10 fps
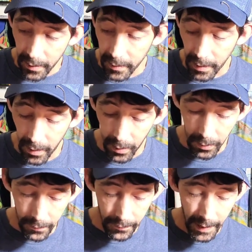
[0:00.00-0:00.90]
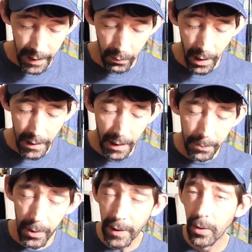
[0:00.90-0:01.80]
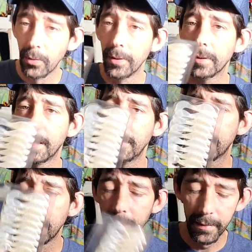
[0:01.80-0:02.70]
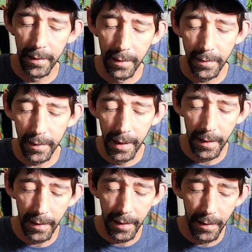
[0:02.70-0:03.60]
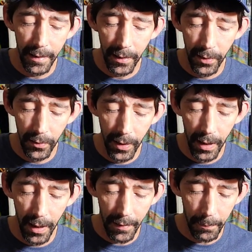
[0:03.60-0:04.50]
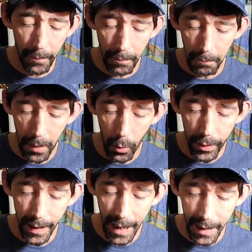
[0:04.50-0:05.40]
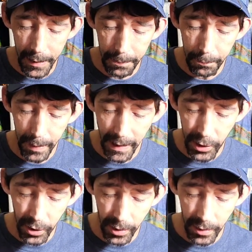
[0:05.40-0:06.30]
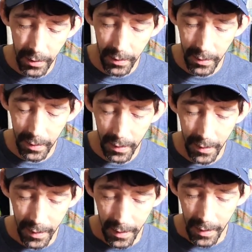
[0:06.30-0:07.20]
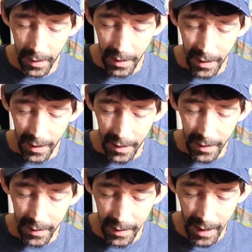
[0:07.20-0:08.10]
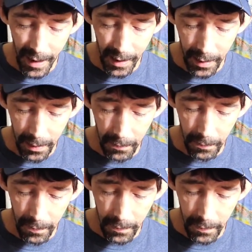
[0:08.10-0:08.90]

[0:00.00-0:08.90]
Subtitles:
So anyways, that's pretty cool to see Six Cents getting into the multi-species game.